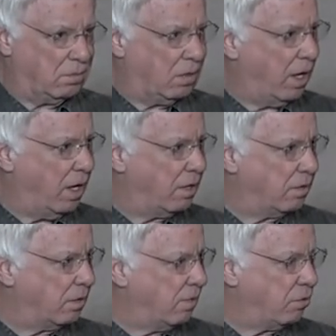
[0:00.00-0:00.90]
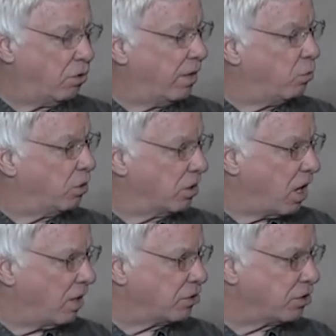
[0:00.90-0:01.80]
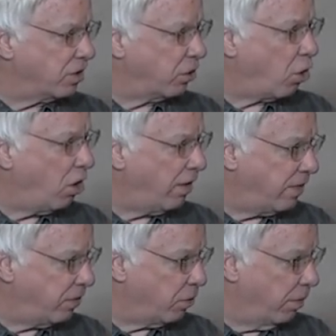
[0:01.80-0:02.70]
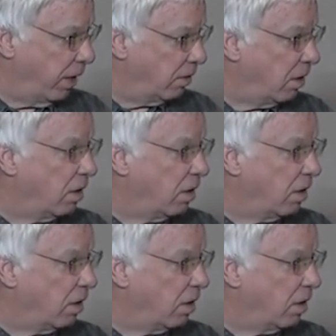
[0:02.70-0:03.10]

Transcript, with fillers: And even though they wouldn't consciously call that their mate,